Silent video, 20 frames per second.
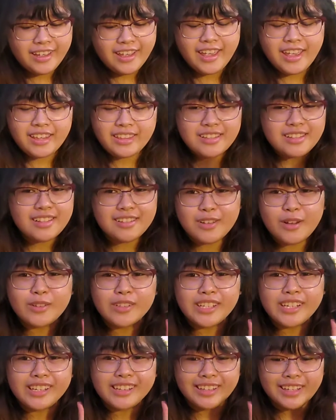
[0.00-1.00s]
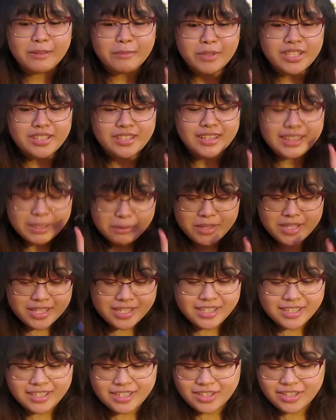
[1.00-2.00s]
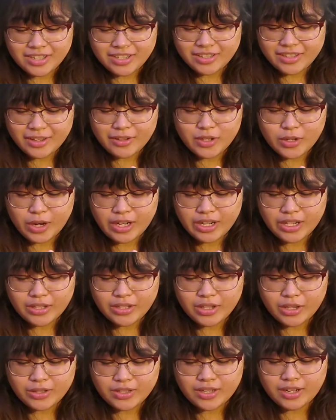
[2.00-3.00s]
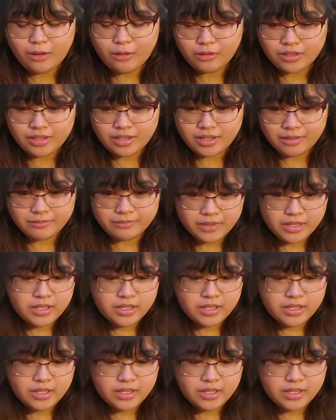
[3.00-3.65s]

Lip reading: and this is only limited edition, so I try not to use it all the time.